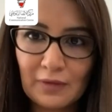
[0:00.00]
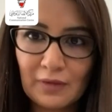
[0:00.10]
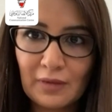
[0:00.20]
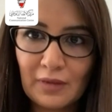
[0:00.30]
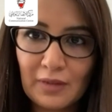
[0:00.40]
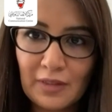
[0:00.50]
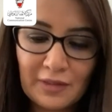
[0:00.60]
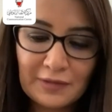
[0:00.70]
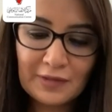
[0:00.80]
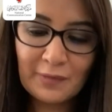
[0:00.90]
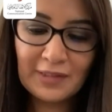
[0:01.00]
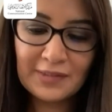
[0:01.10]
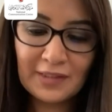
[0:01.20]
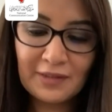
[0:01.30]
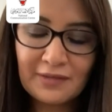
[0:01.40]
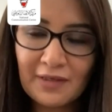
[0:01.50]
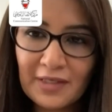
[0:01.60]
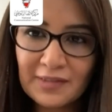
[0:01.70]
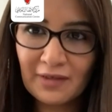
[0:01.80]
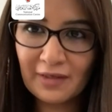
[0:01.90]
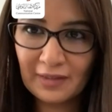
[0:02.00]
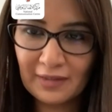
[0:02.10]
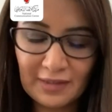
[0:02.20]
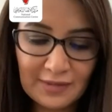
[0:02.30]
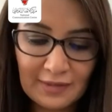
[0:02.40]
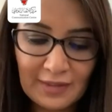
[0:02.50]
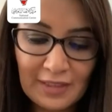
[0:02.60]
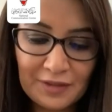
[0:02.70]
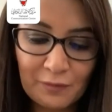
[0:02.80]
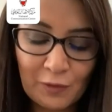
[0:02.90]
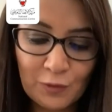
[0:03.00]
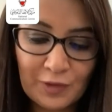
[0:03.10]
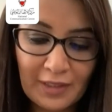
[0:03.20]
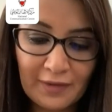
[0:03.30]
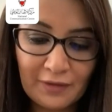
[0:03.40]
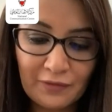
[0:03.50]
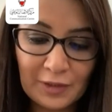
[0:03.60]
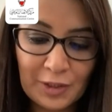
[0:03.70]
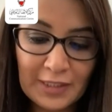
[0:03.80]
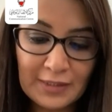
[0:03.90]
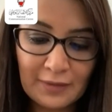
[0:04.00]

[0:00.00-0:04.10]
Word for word: EDB continues to provide support for investors over the long term.